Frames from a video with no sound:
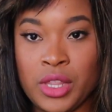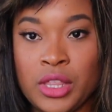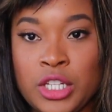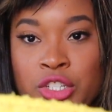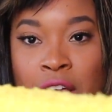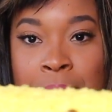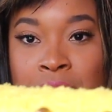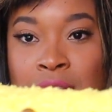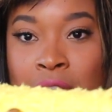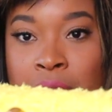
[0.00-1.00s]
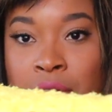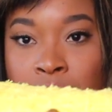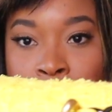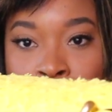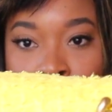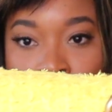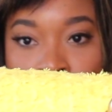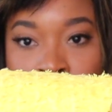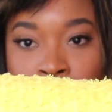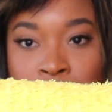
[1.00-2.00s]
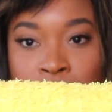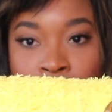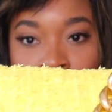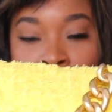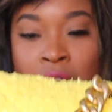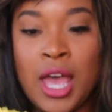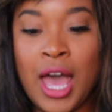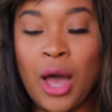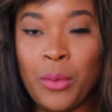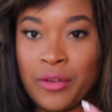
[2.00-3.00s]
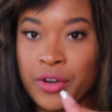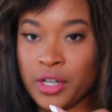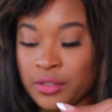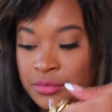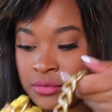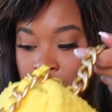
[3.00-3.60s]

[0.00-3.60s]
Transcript: The strap does not remove. However,